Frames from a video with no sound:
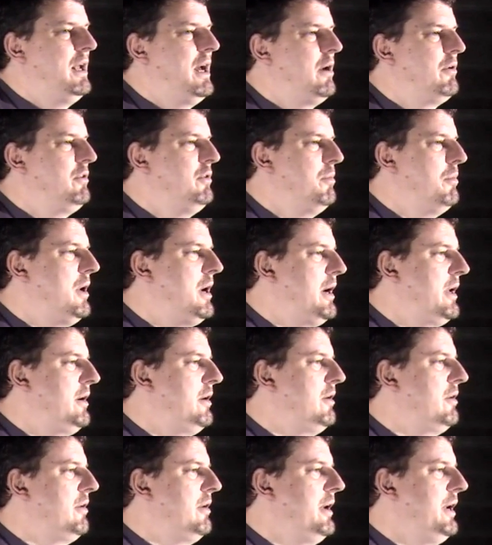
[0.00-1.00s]
can now do
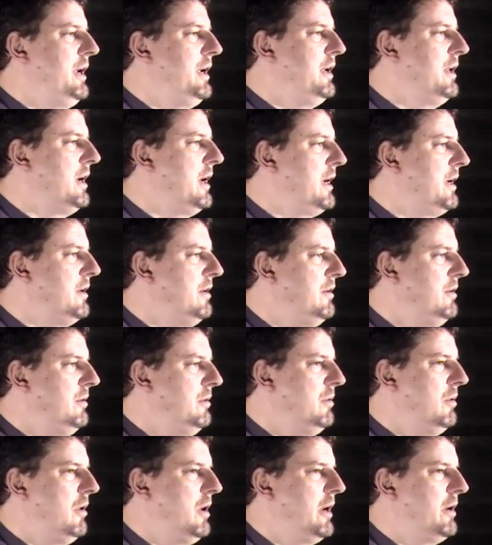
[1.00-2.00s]
monitoring and I can
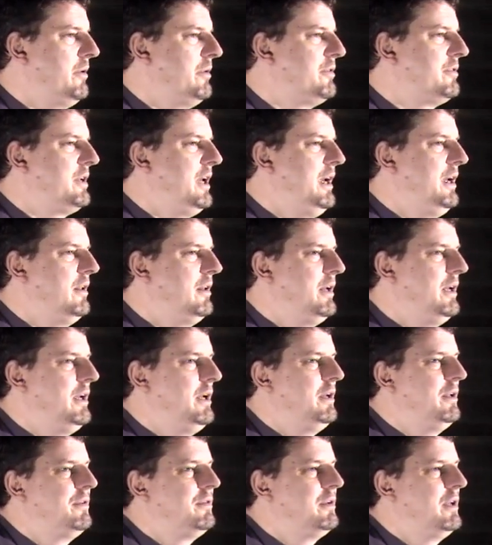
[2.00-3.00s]
do auto
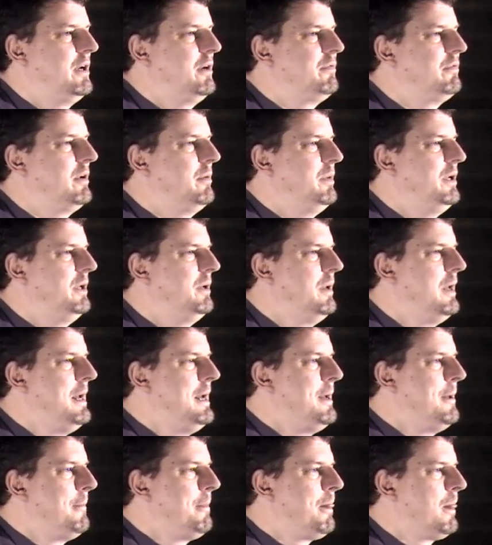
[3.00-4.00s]
scaling and stuff. I mean,
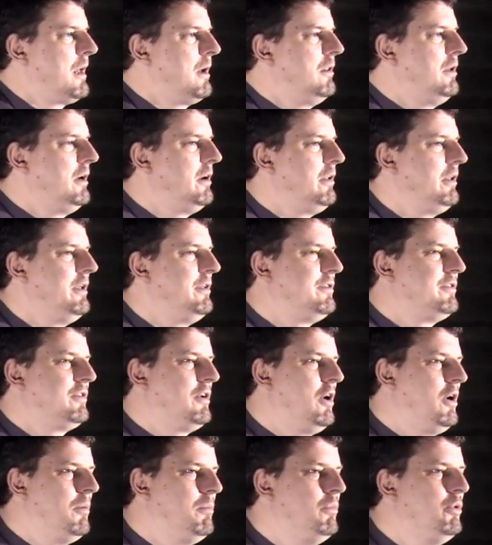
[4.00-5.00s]
Clearly, this is
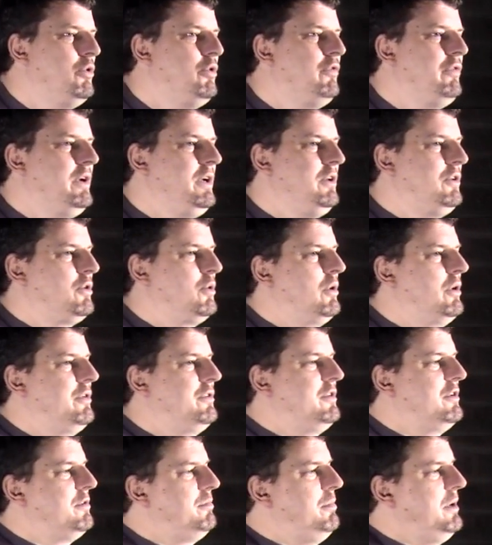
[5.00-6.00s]
all moving
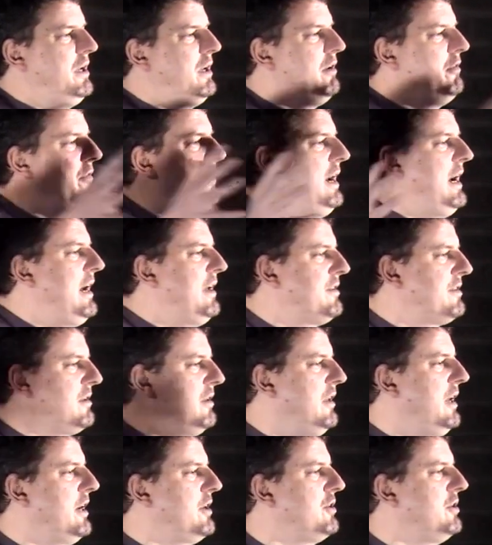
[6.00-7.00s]
towards this big, vast
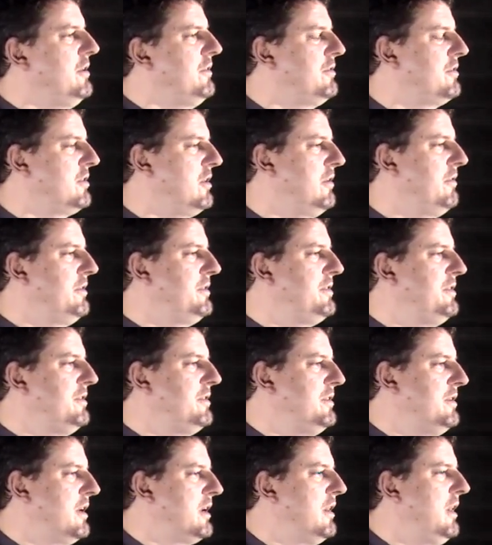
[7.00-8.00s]
collection of
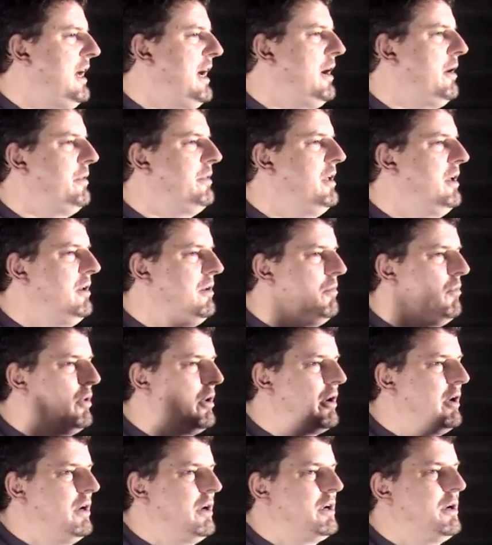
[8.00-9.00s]
services in the cloud that
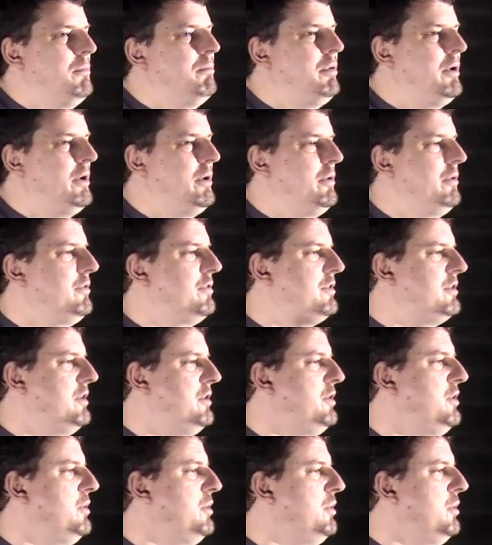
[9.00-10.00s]
we're going to compose to
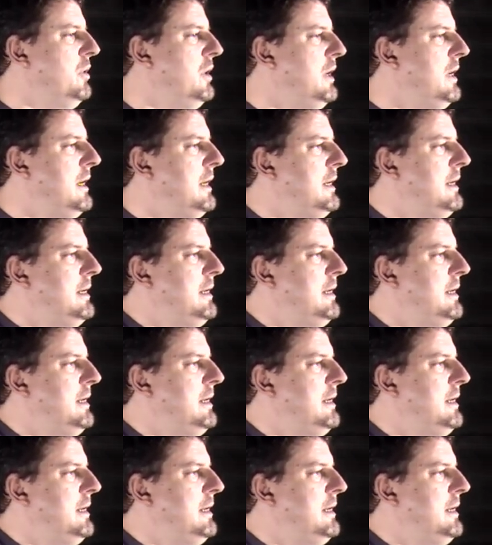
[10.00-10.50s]
do